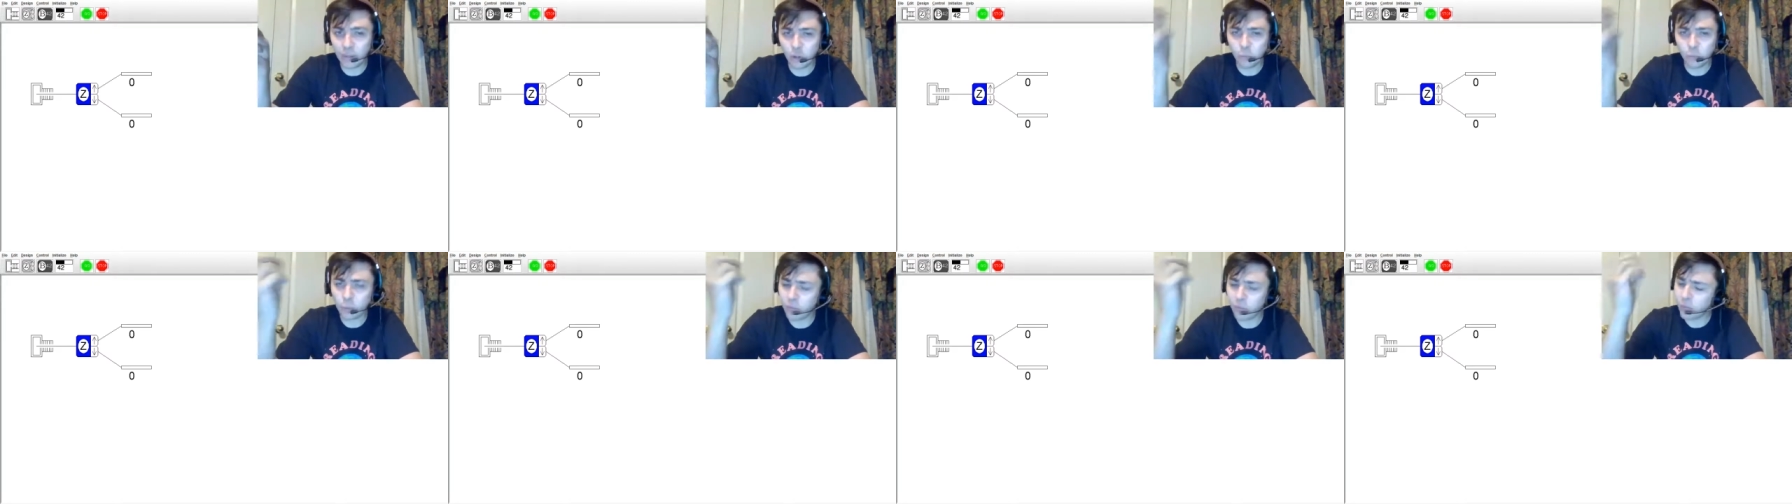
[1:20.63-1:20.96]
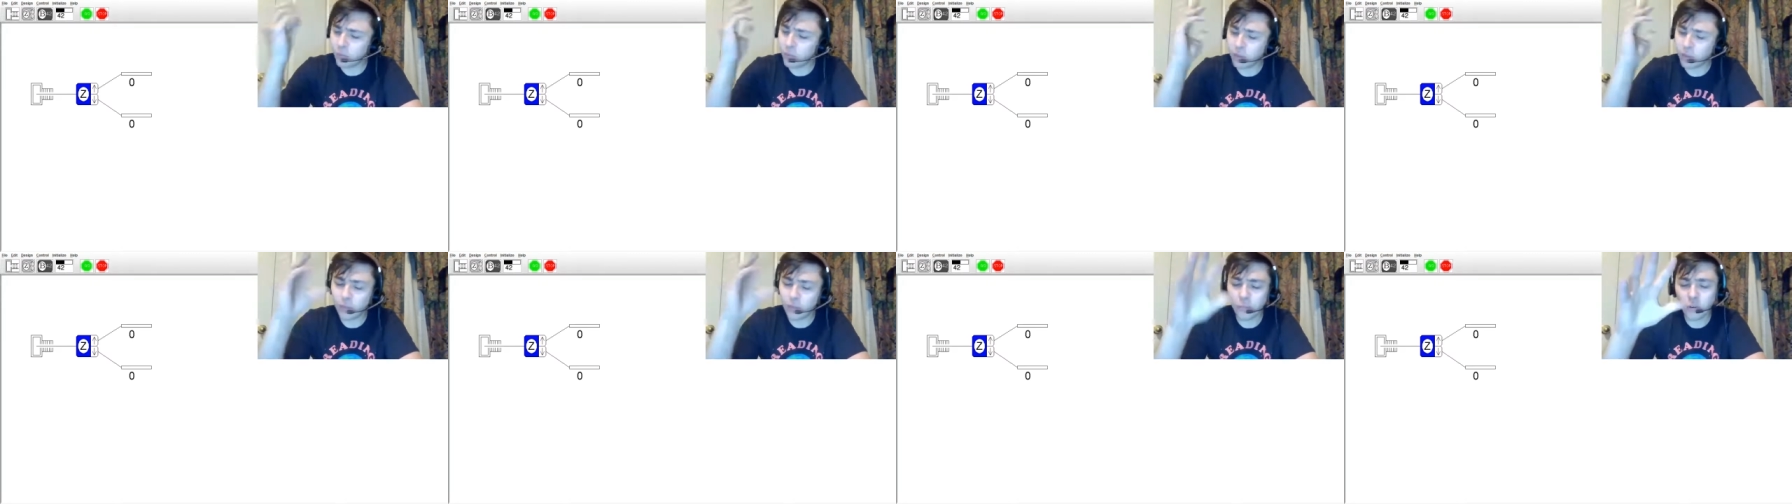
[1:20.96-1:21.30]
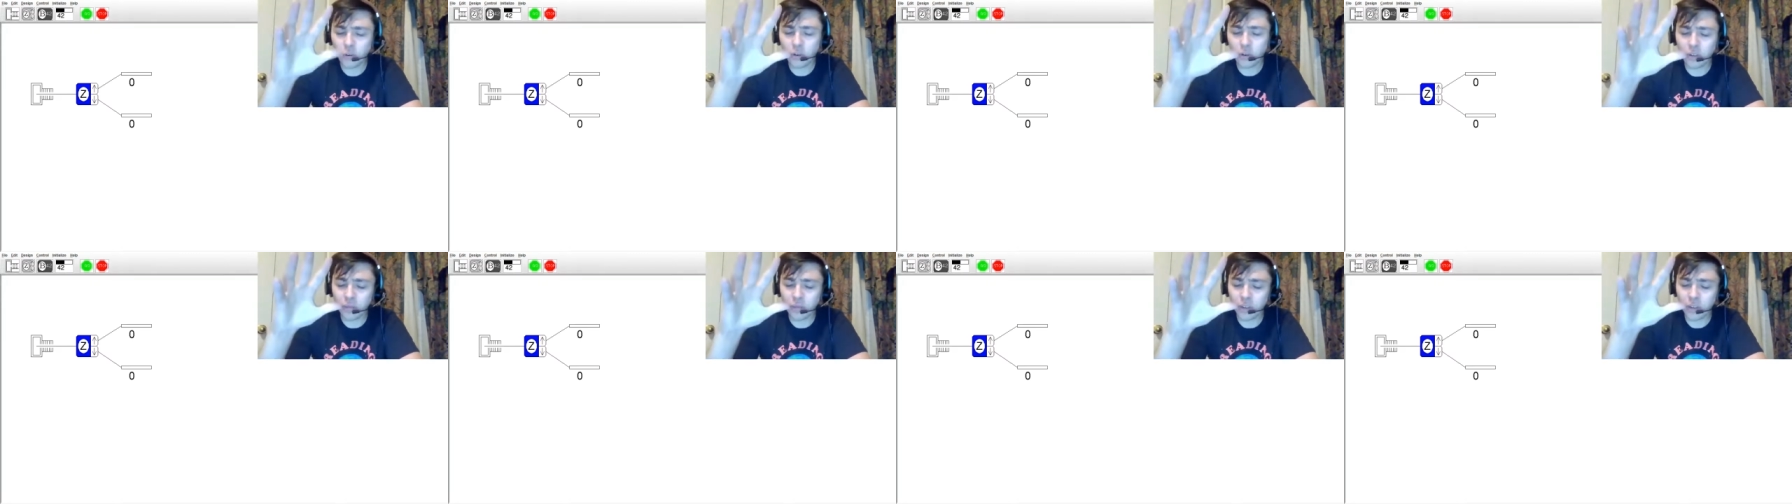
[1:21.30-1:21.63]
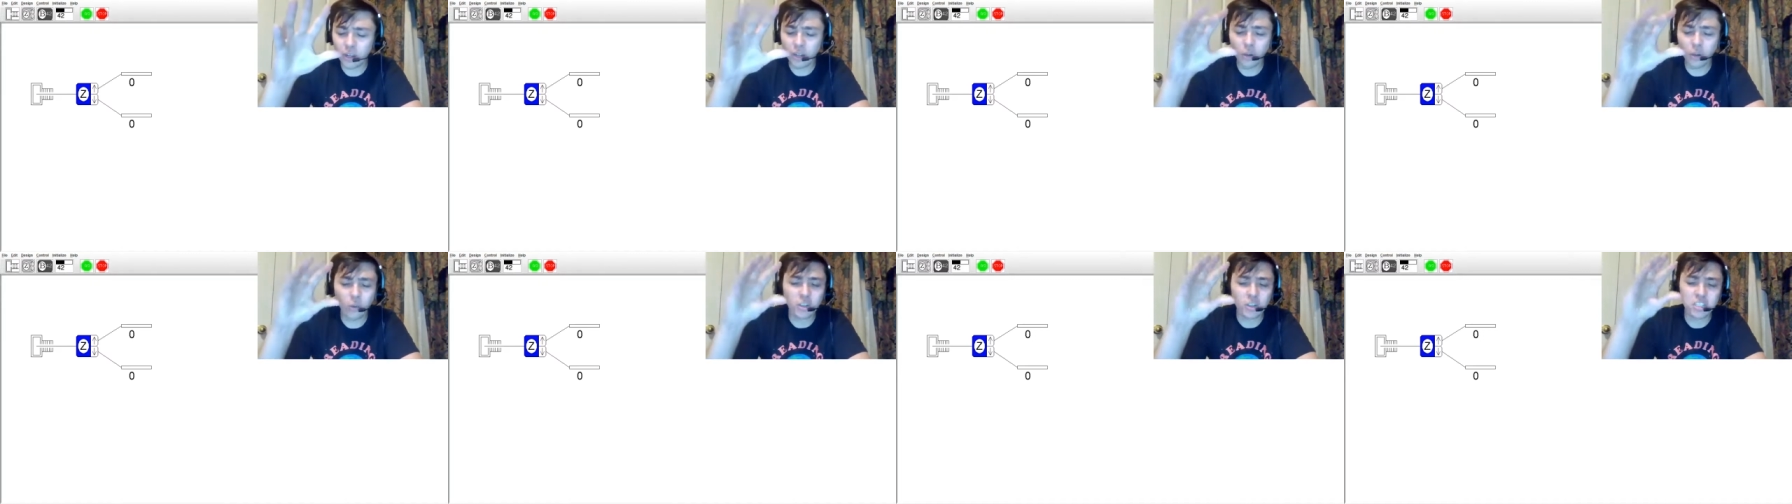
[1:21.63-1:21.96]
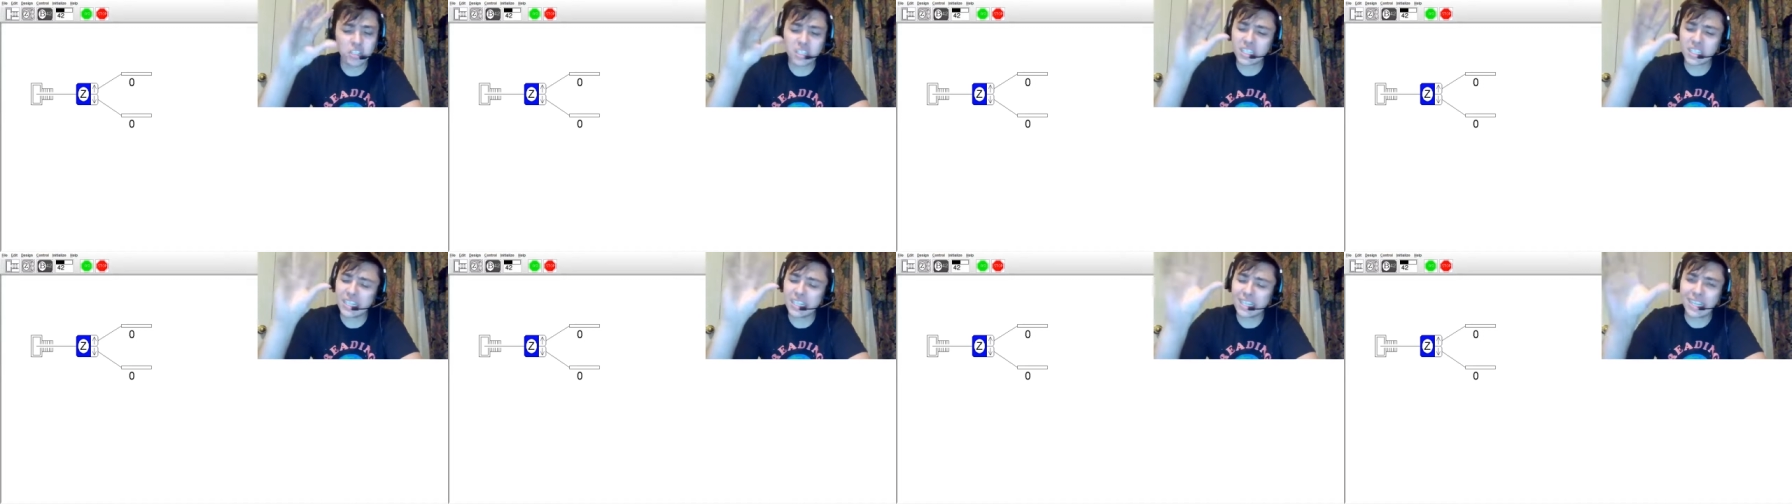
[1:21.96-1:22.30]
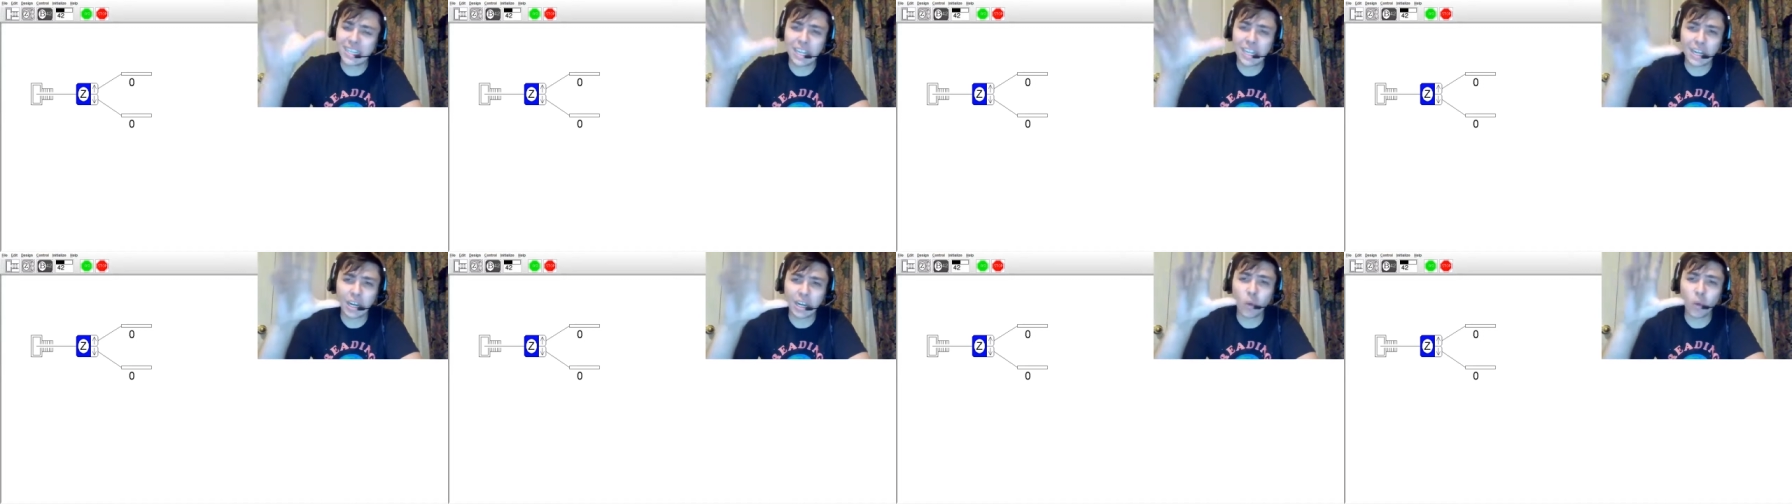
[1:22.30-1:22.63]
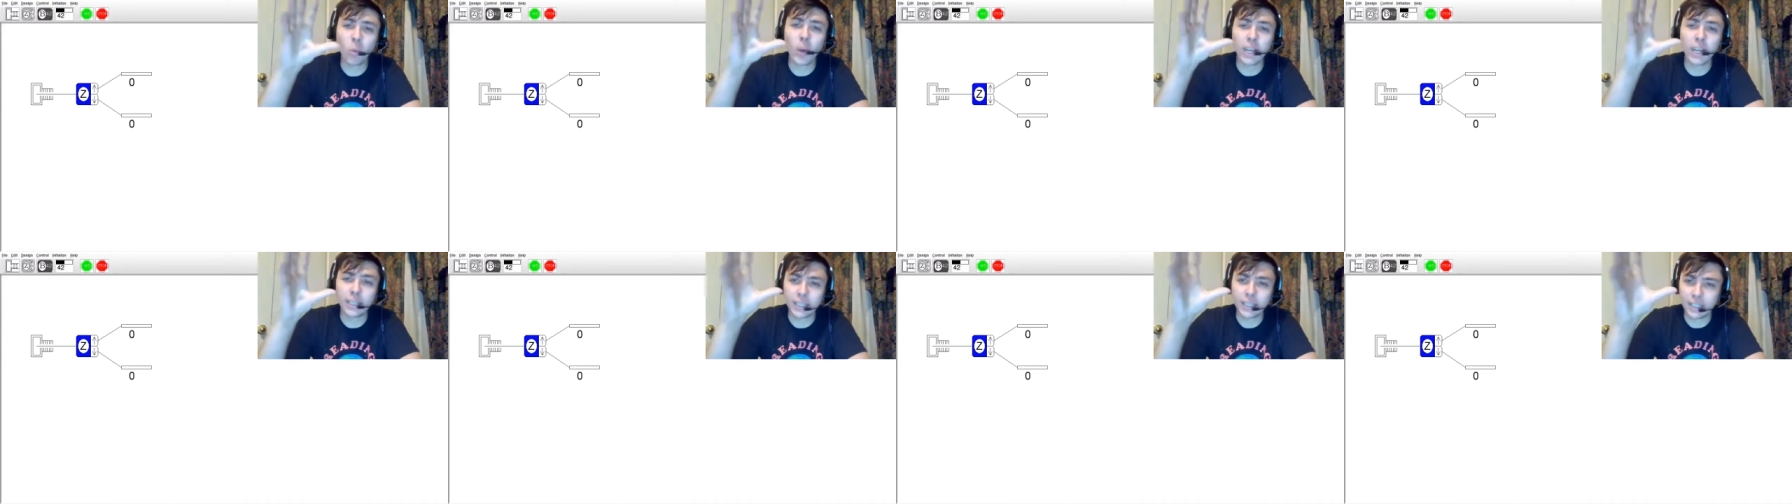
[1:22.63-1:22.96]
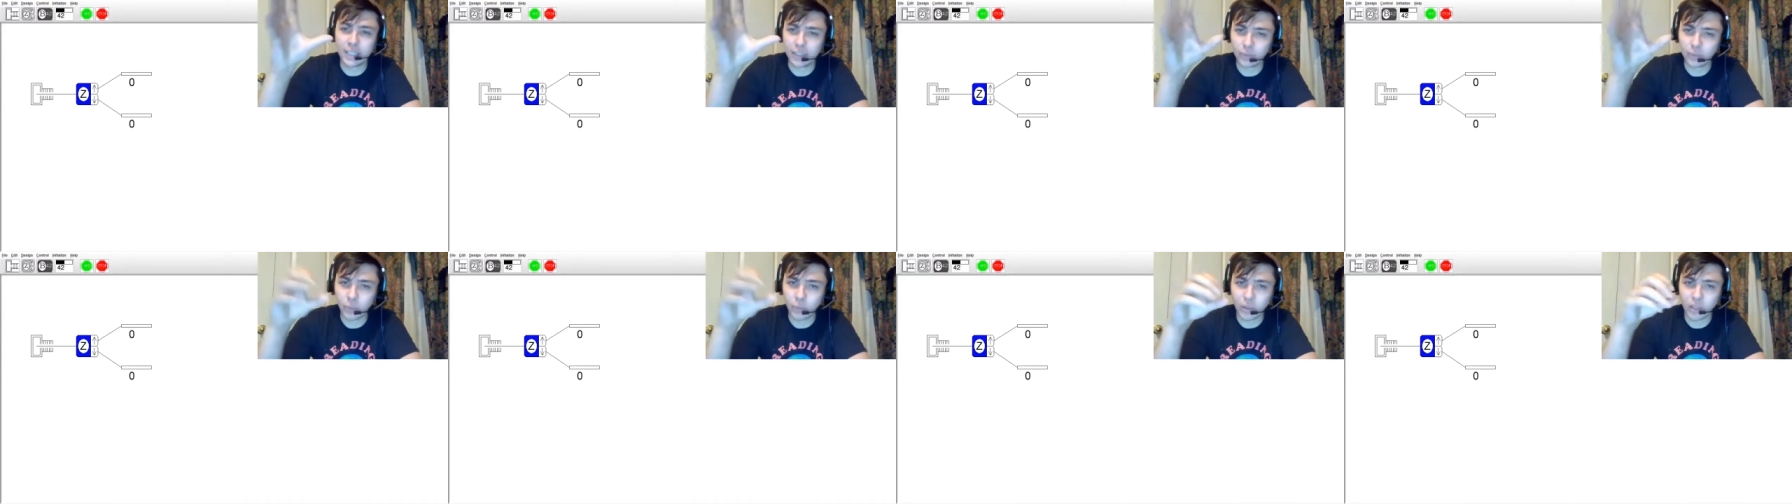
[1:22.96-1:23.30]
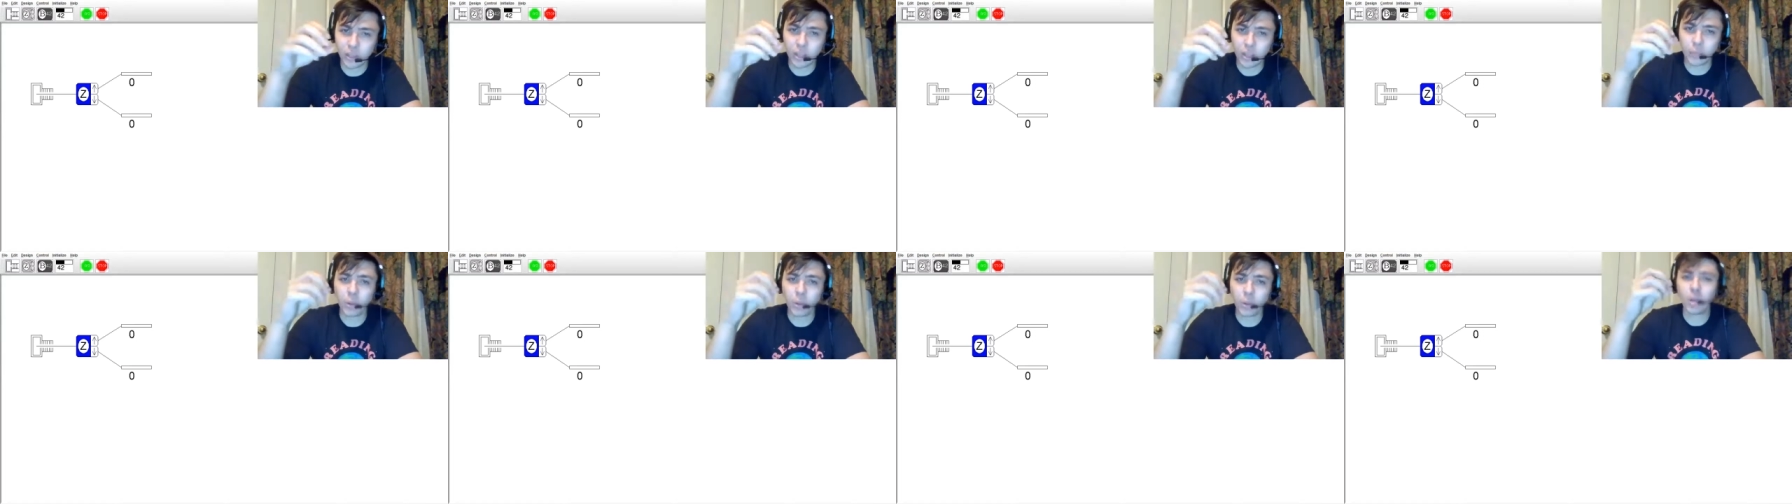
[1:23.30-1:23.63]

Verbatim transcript: But for this first video, we're just going to get acquainted with some